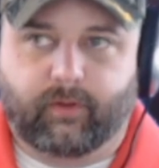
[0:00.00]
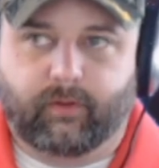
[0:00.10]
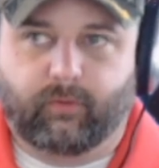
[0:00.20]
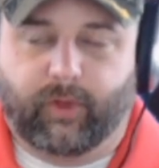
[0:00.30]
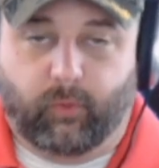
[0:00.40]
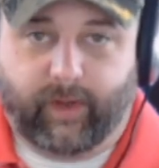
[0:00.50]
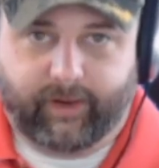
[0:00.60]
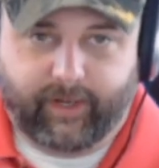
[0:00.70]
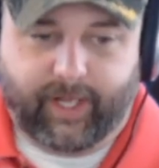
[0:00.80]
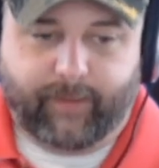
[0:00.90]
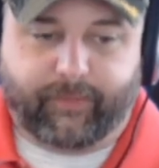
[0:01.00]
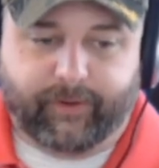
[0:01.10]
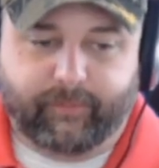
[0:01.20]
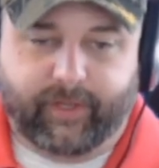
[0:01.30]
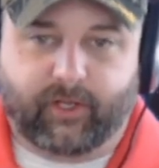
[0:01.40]
we wear an
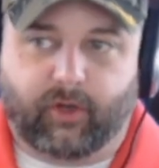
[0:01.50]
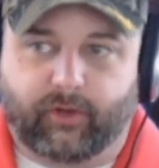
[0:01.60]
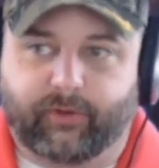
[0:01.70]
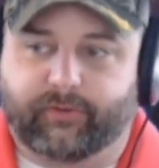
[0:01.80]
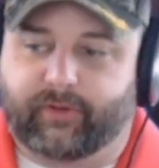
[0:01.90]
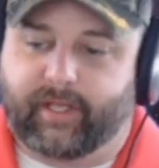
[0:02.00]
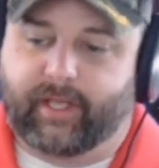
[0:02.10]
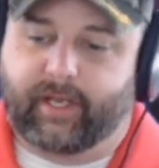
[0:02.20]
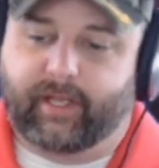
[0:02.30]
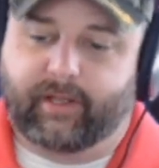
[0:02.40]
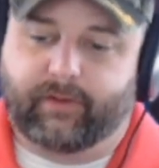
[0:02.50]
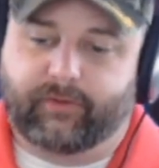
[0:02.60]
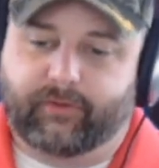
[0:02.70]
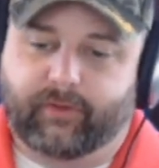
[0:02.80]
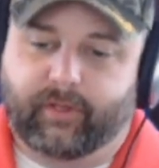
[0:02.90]
apron because it
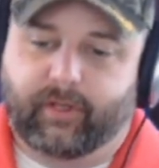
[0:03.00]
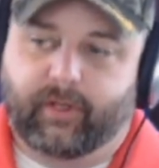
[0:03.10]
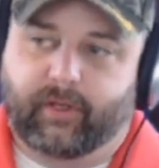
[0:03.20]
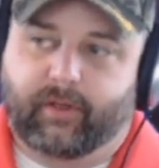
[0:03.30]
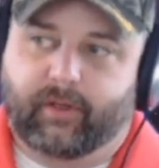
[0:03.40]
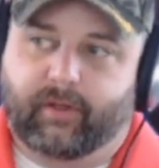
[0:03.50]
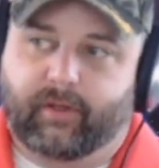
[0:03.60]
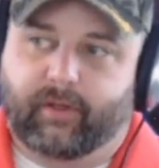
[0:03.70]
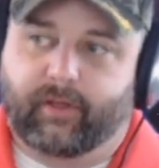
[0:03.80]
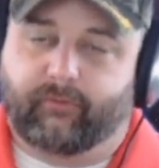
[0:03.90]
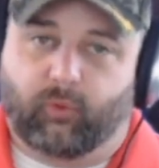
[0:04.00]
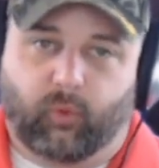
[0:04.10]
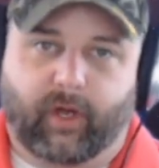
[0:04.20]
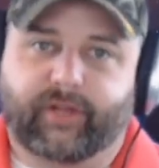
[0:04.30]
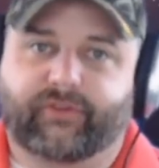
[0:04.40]
is, for
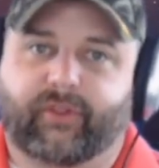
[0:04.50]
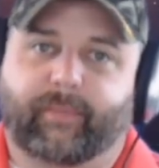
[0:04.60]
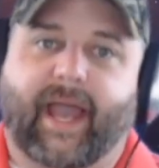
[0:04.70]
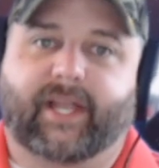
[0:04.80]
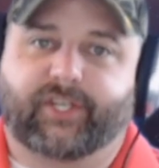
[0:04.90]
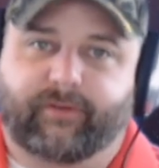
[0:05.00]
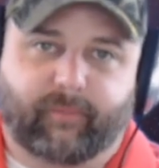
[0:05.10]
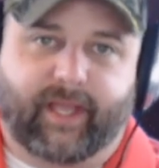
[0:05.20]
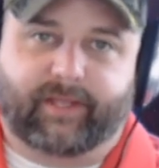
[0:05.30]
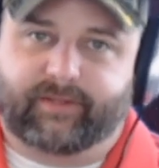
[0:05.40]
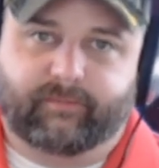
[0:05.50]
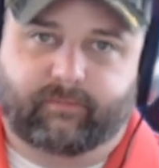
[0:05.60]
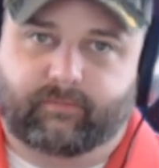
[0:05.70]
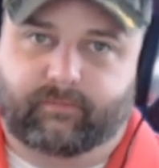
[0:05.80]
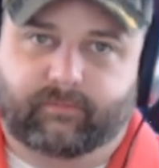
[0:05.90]
one, it's the badge of a Mason.
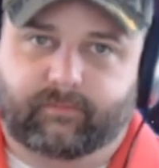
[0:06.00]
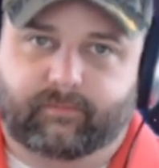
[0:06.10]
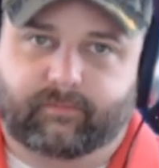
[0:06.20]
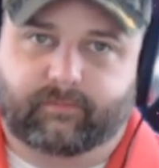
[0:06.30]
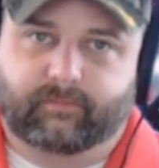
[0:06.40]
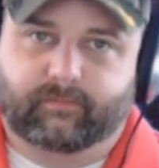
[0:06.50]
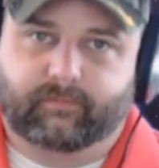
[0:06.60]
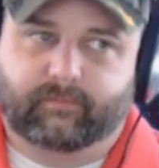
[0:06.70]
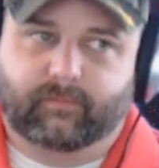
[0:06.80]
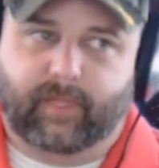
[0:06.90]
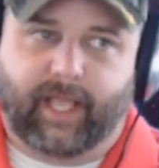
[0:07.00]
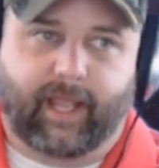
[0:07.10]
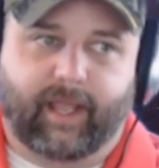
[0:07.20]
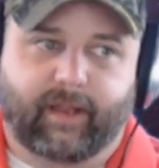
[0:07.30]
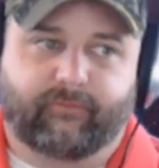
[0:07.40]

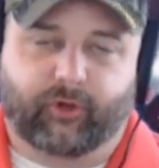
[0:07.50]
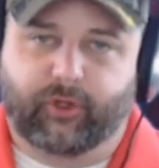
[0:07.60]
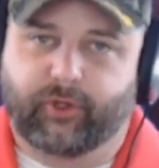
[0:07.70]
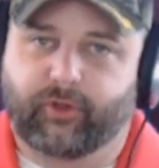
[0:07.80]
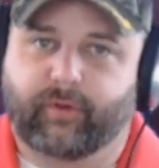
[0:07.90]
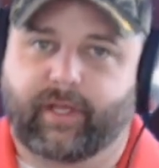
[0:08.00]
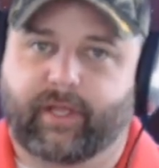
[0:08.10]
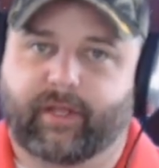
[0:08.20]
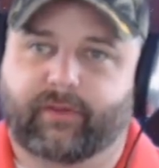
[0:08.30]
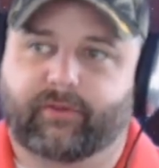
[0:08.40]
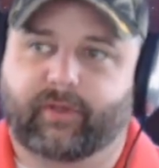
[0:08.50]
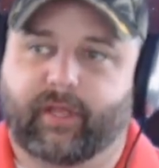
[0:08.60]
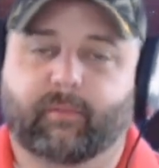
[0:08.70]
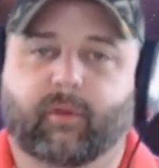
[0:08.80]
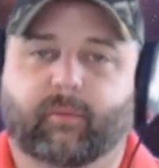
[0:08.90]
And for two, it is an
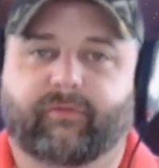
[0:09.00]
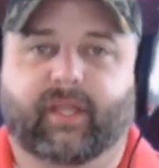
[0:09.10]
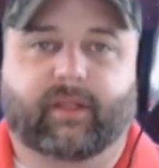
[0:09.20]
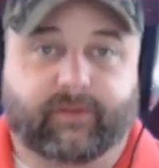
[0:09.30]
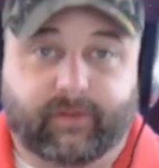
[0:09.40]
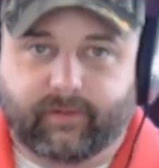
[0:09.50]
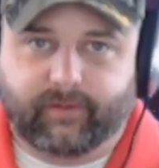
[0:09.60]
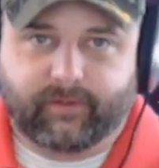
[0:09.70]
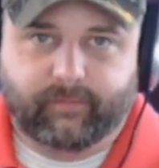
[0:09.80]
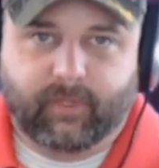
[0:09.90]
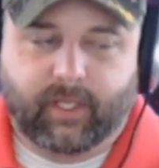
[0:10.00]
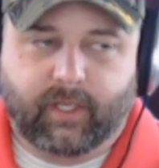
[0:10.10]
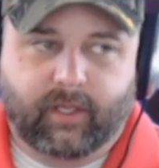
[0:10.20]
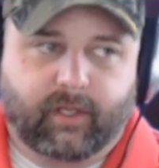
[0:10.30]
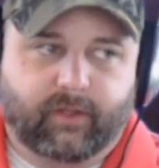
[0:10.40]
emblem of innocence.
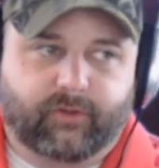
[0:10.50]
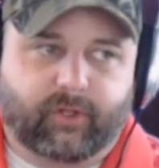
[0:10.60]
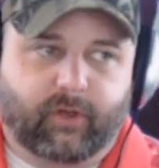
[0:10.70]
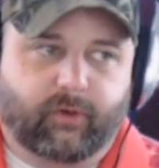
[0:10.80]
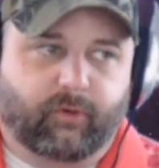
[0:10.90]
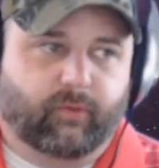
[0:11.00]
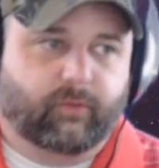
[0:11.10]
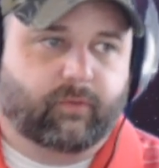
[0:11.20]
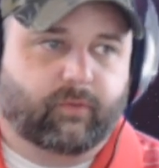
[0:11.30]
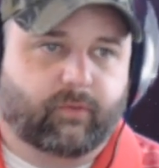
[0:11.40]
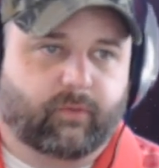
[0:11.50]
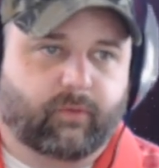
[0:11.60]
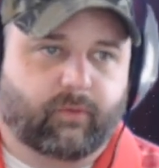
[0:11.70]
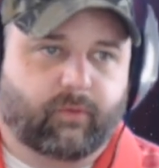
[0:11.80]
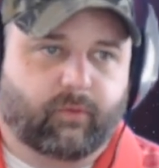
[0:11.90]
So
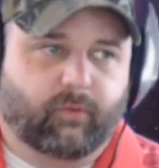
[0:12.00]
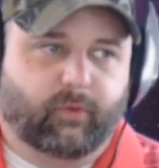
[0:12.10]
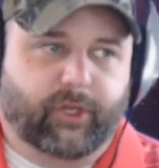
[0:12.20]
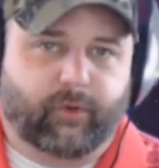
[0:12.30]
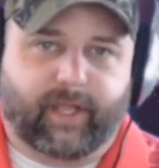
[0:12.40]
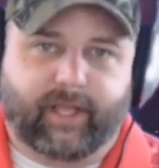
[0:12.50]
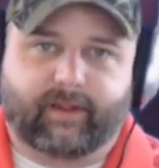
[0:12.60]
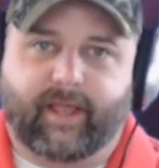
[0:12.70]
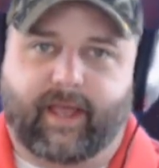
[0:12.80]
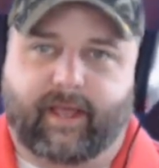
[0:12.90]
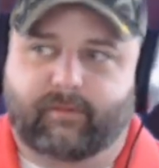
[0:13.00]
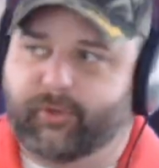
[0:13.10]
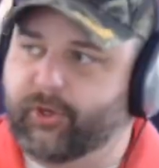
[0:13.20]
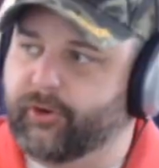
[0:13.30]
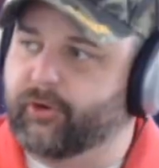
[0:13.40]
when you get that
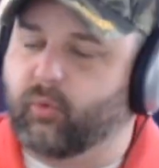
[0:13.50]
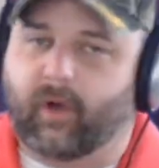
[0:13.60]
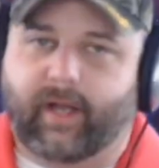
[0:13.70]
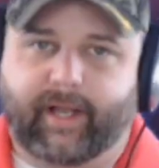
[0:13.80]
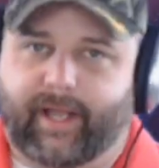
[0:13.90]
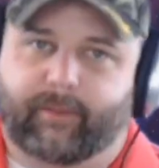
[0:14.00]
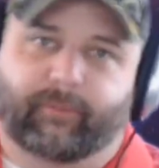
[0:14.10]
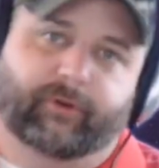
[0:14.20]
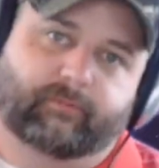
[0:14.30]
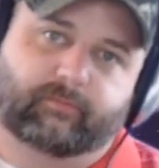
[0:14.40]
pure white apron,